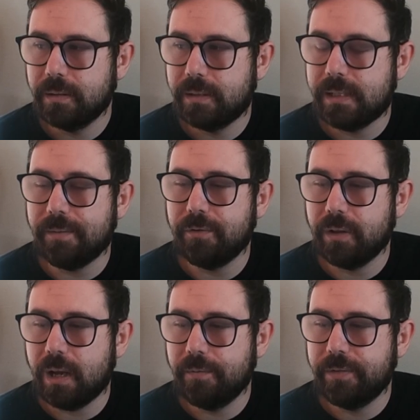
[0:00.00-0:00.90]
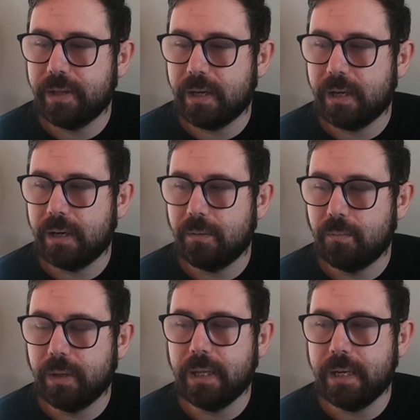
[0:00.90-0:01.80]
Several of the
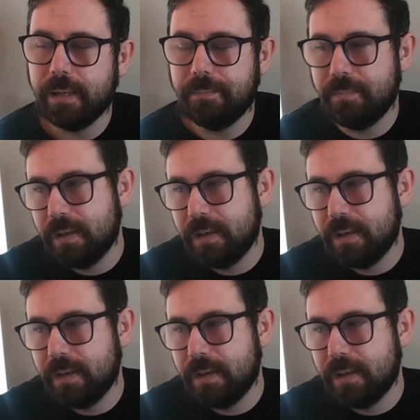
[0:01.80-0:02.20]
really